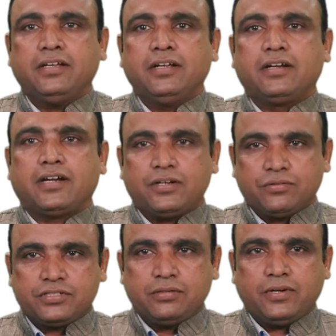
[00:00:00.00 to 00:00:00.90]
Try to
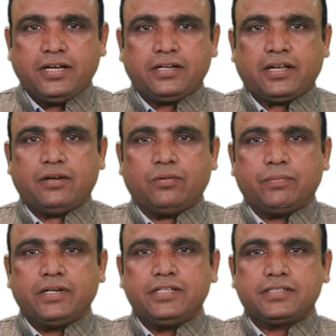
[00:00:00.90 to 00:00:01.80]
stimulate an
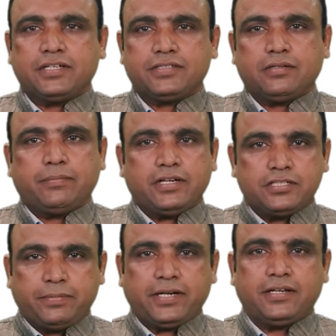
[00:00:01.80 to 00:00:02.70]
open discussion by
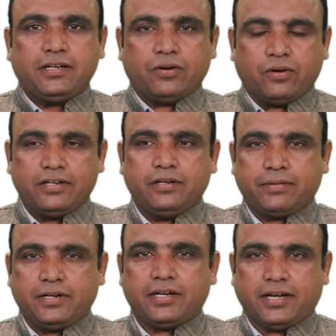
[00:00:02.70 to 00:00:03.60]
respecting all
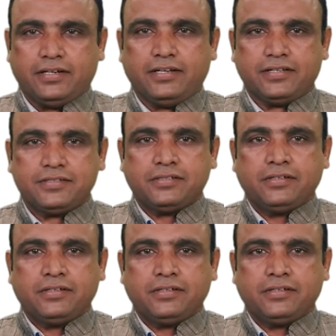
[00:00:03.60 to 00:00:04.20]
different ideas.